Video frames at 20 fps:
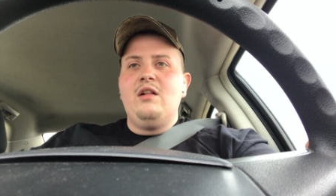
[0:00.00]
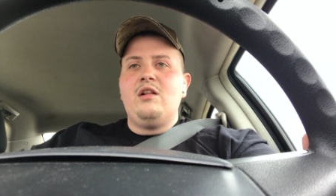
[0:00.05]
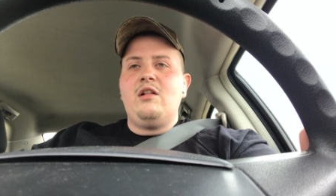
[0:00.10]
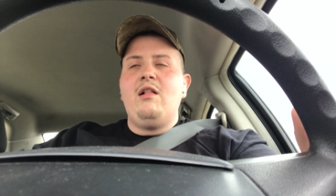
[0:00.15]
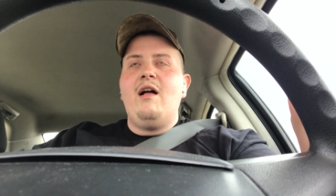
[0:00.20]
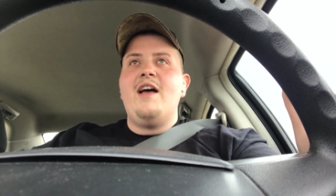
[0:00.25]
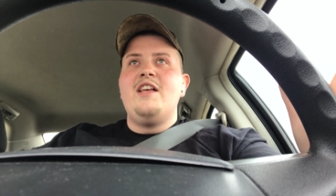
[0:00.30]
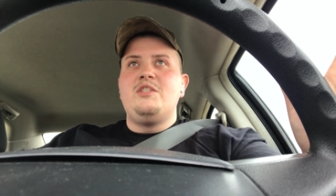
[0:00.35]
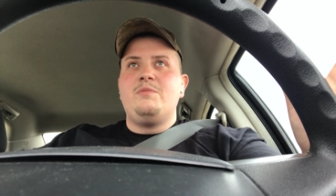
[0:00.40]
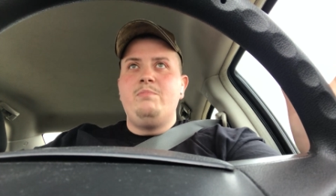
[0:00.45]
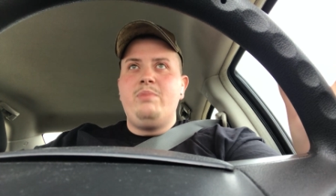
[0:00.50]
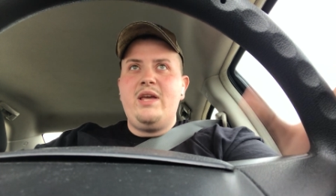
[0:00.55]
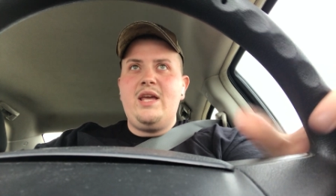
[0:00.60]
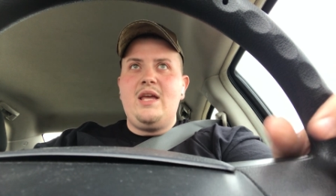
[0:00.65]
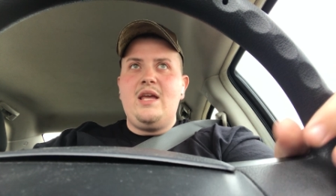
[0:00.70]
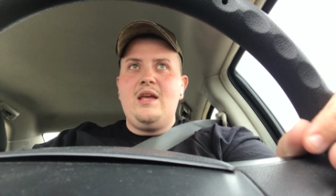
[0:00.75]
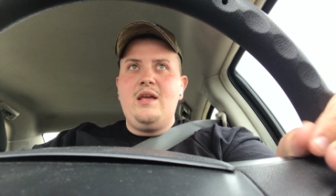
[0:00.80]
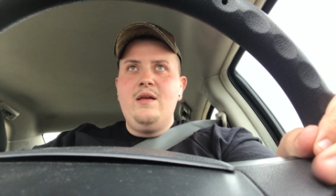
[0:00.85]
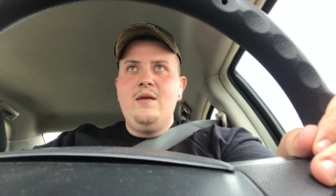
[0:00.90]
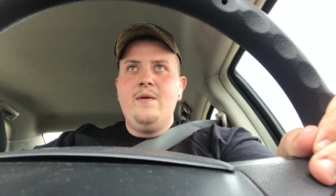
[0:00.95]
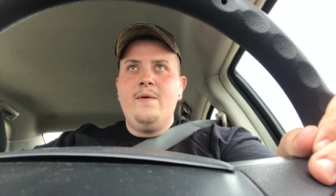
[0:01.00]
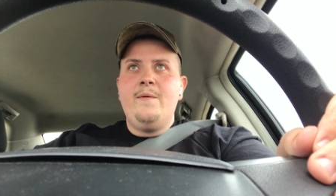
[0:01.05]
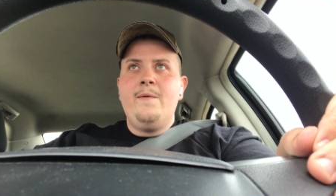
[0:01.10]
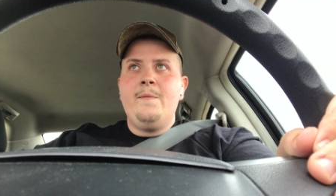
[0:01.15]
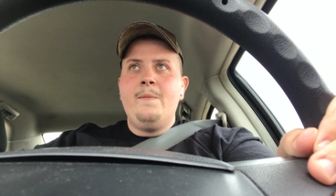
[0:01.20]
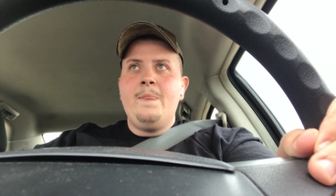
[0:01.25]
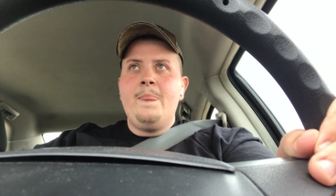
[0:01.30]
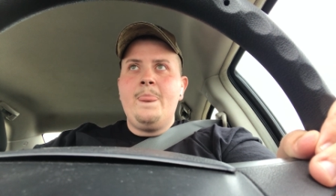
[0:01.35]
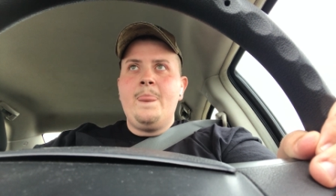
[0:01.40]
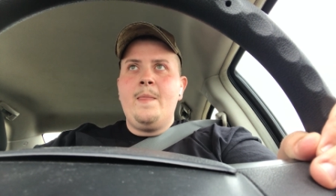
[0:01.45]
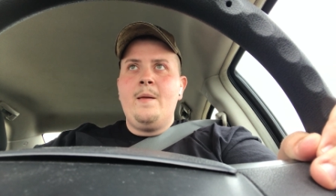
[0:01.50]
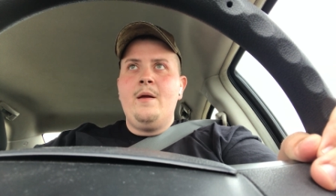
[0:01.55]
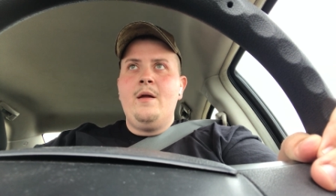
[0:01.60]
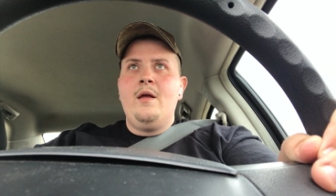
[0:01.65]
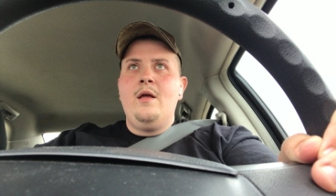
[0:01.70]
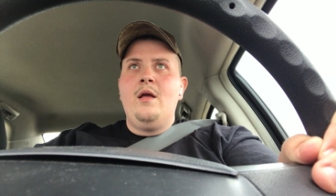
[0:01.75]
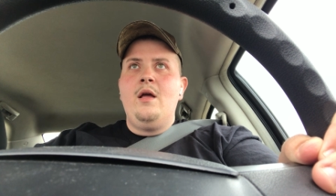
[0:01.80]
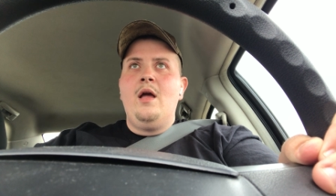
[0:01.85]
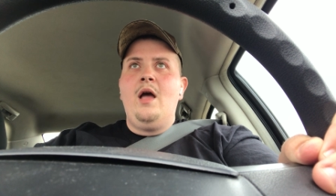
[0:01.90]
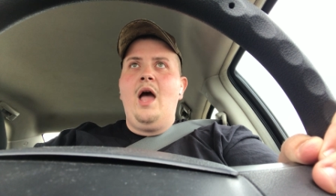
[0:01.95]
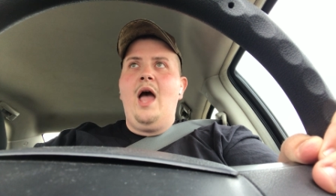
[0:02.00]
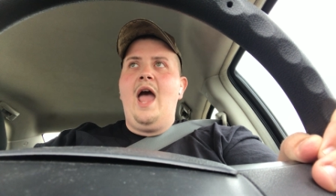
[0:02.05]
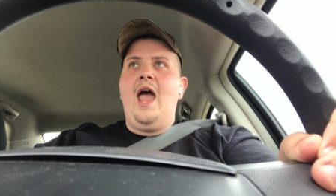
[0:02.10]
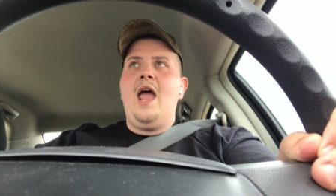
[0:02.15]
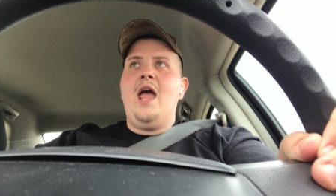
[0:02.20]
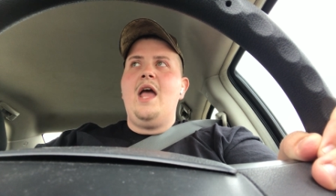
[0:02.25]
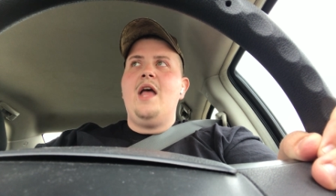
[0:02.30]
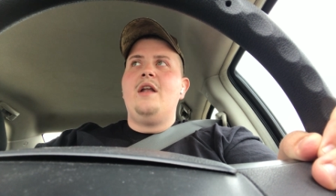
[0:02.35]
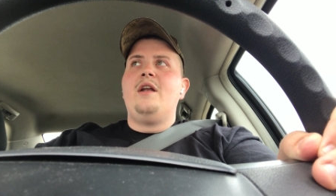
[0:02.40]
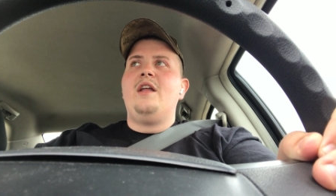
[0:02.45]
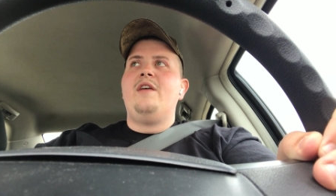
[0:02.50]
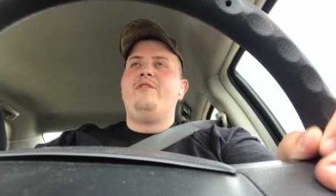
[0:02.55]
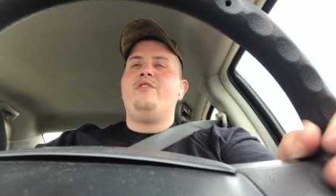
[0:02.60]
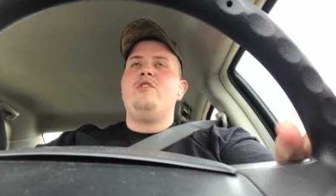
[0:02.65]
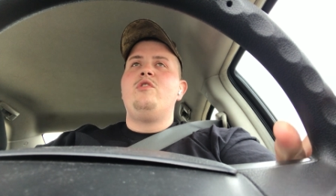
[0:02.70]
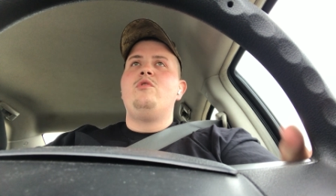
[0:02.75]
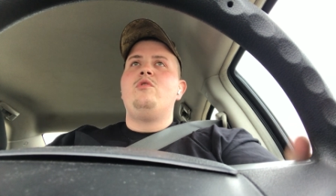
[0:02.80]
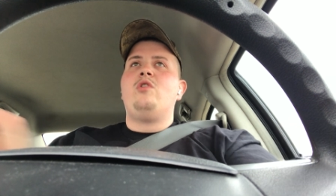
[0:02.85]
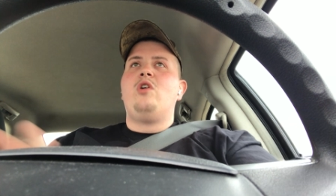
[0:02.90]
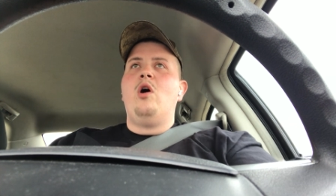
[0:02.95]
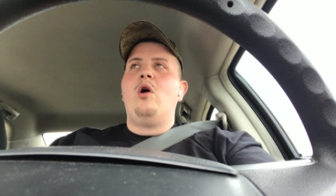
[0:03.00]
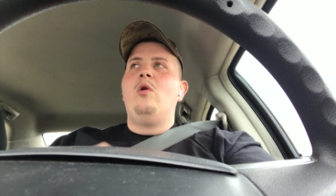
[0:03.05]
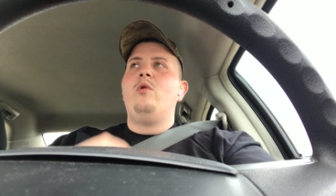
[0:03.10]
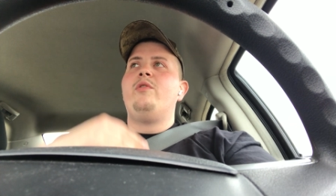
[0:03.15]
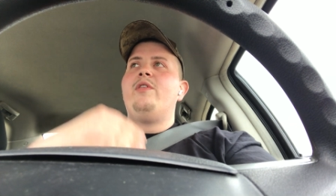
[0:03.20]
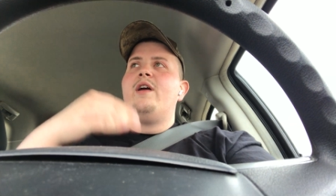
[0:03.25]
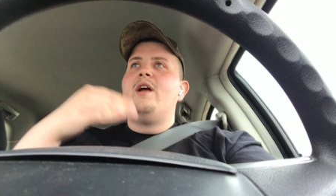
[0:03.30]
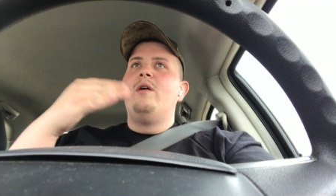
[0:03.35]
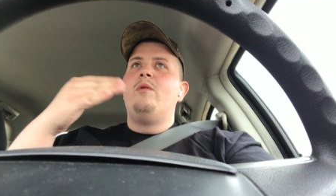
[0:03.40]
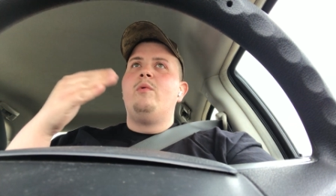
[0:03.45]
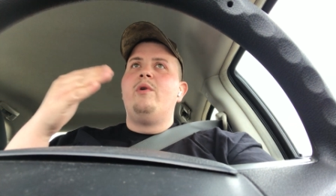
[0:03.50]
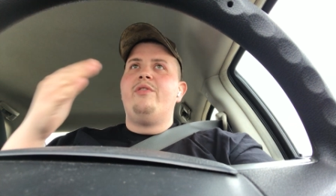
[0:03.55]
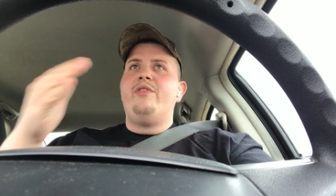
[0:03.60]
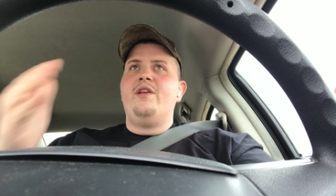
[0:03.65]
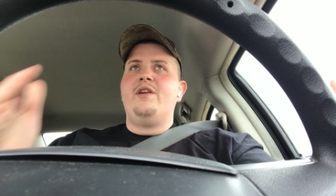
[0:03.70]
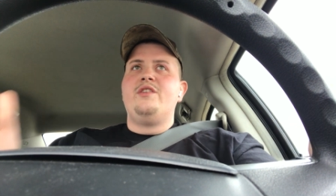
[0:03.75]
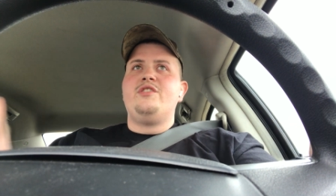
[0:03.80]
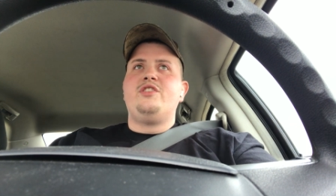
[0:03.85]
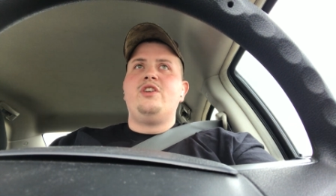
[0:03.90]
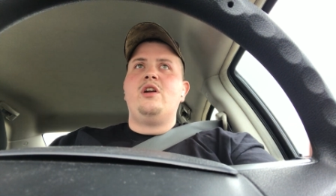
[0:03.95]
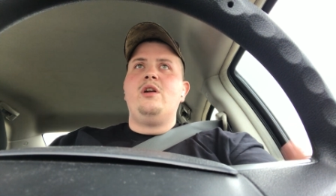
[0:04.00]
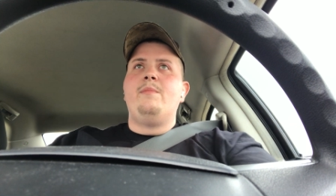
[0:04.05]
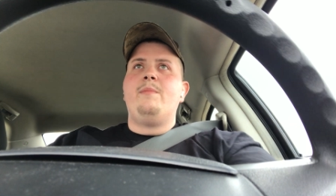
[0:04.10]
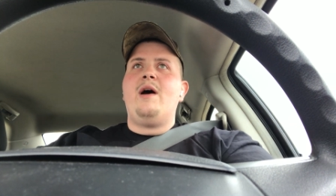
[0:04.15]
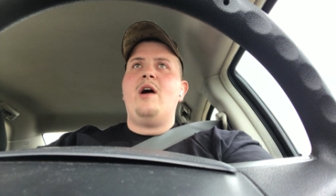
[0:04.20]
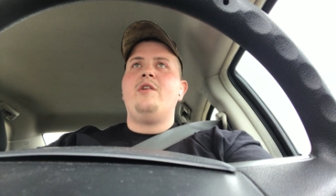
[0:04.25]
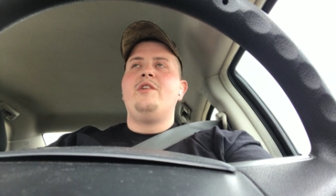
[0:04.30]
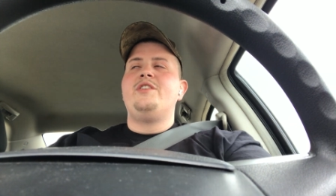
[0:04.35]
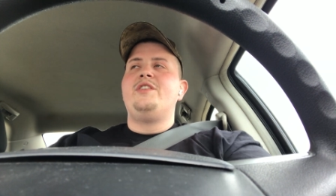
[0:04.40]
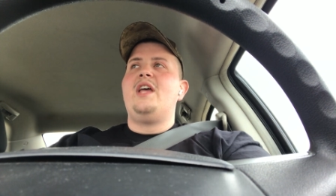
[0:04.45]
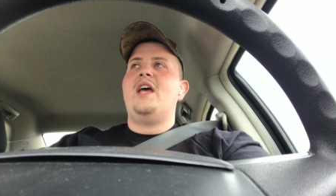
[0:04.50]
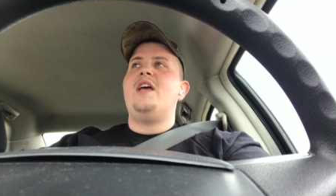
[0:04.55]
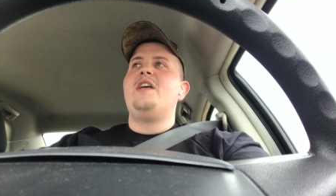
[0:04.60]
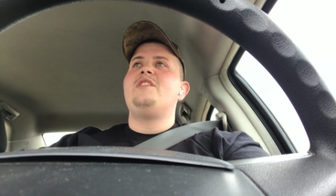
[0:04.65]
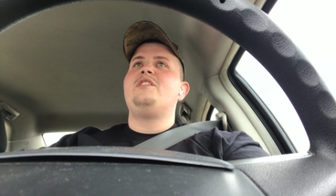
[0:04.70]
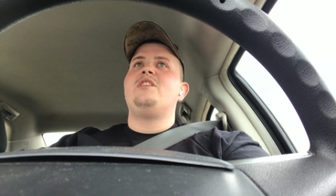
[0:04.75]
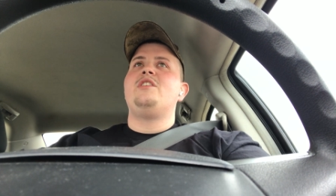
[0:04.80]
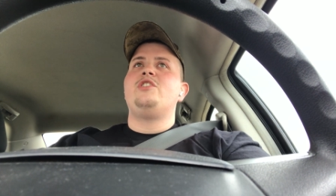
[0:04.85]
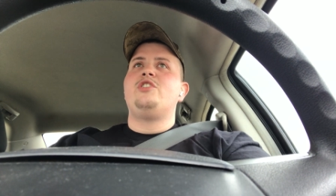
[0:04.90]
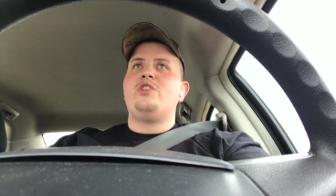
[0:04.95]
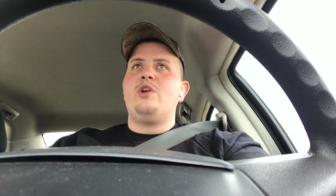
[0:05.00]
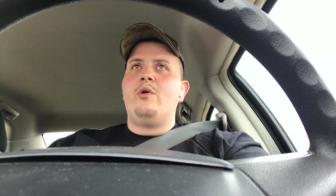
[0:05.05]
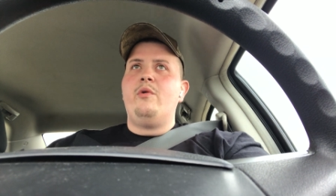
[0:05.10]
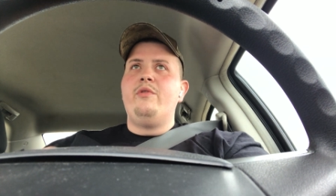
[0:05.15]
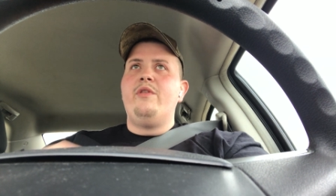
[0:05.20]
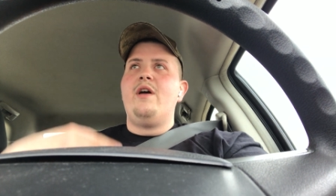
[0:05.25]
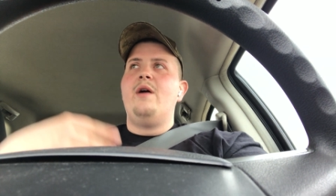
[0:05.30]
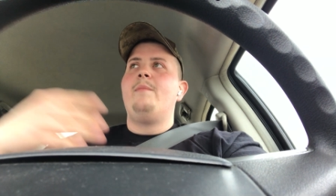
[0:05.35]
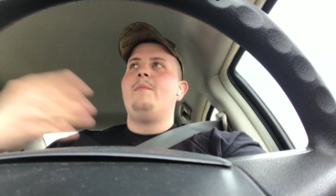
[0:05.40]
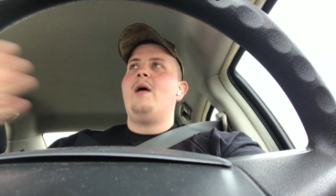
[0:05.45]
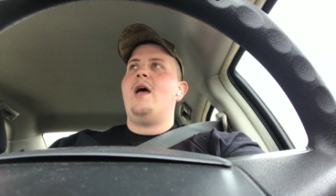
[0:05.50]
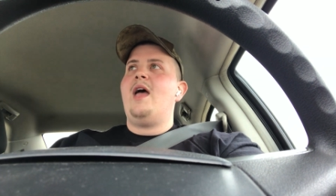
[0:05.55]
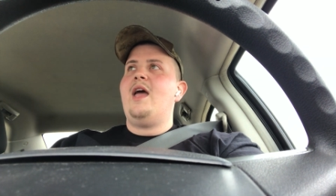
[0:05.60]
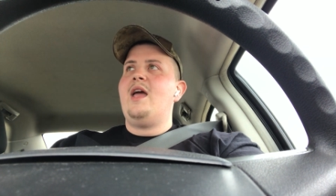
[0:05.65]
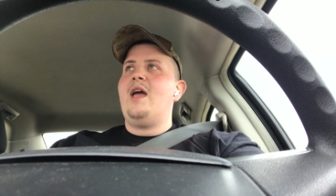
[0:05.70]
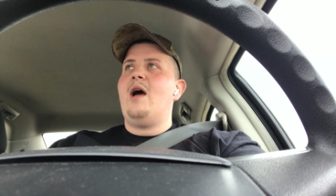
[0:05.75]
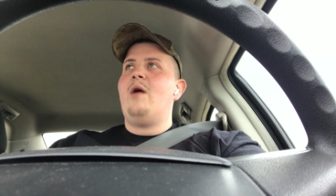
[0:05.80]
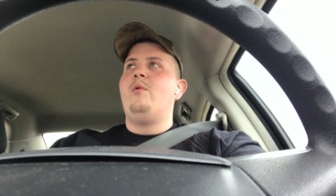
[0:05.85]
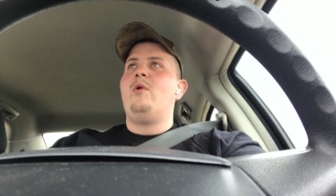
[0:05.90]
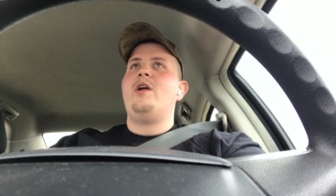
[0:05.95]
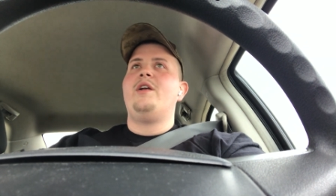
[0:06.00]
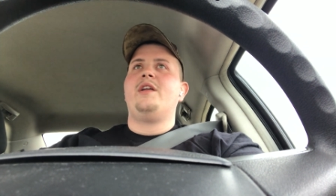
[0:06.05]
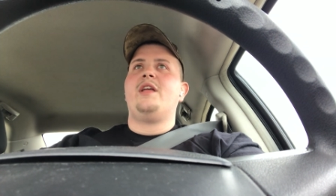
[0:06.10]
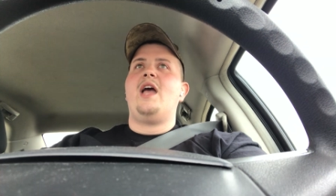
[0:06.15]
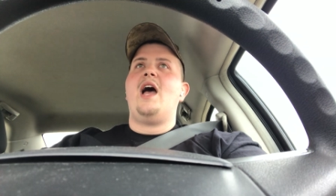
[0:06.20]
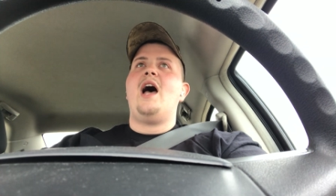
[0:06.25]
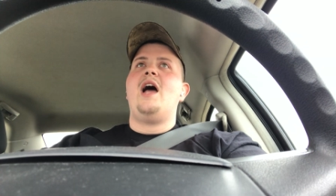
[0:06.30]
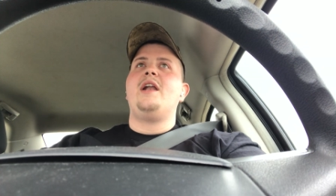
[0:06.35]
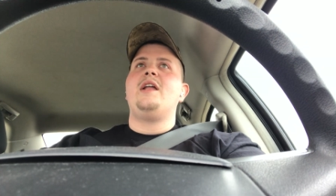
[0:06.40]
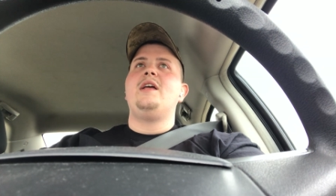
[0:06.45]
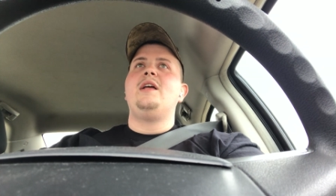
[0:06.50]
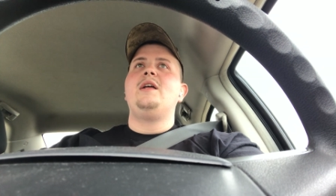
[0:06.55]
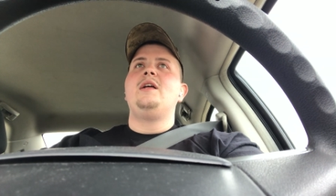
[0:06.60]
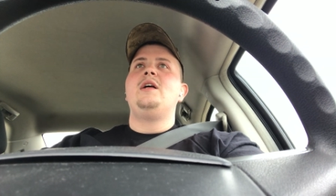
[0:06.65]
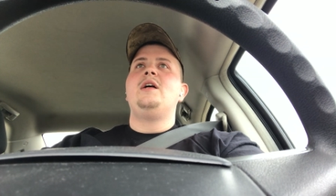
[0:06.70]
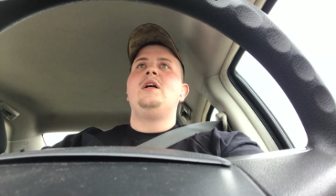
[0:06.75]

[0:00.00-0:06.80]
Class B. And if you go there within a certain amount of days and show them, hey, I went and got it,